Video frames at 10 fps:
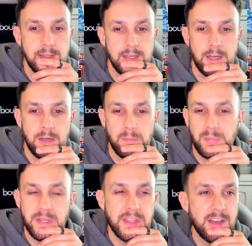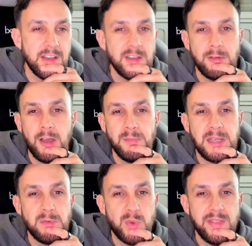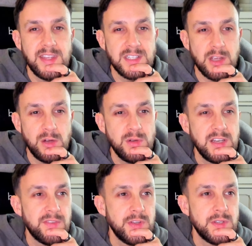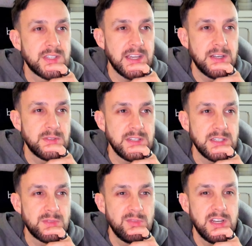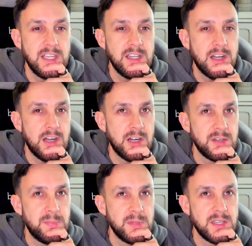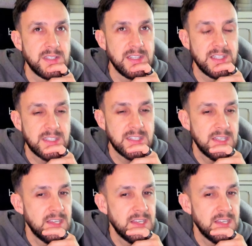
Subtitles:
But when there's only a few sales, it's really hard because it